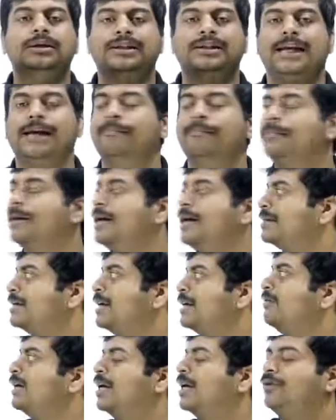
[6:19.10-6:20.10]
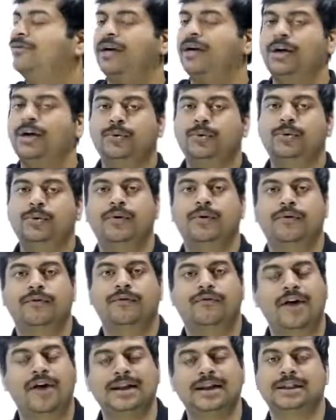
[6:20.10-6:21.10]
same base, then we can try to
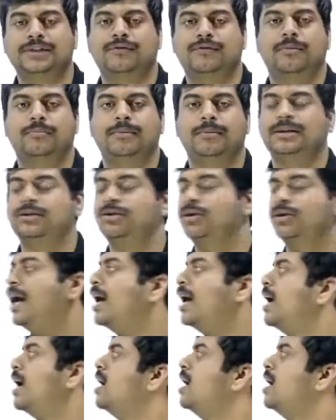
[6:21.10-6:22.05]
find these formulas. Okay,